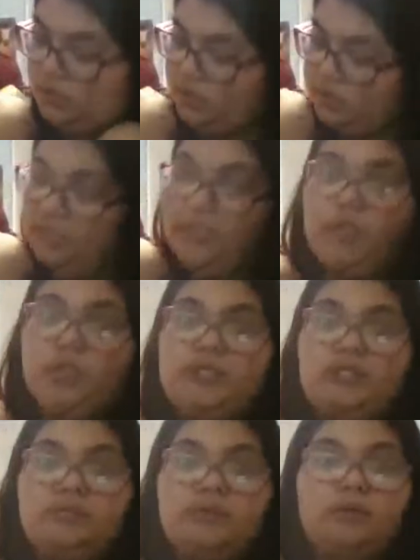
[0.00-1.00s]
They used to
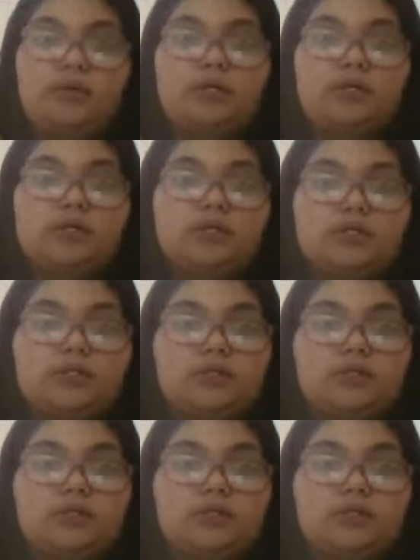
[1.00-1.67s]
be worse.